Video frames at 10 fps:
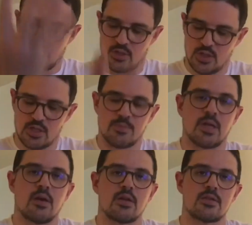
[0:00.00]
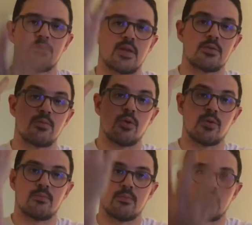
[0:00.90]
just because sometimes the
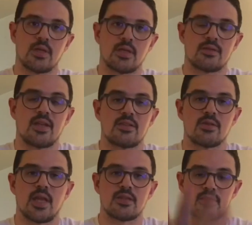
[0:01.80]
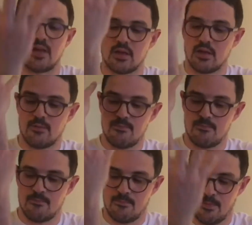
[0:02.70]
bone tends to get stuck.
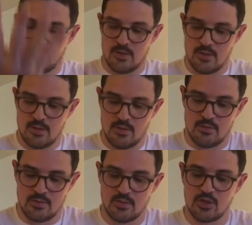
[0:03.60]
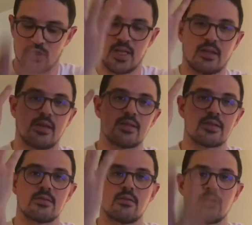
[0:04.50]
So just like this.
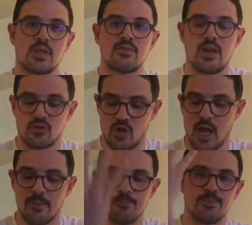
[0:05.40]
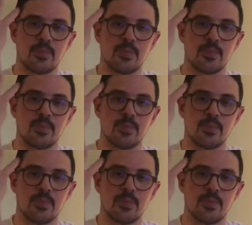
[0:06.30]
So give that a try,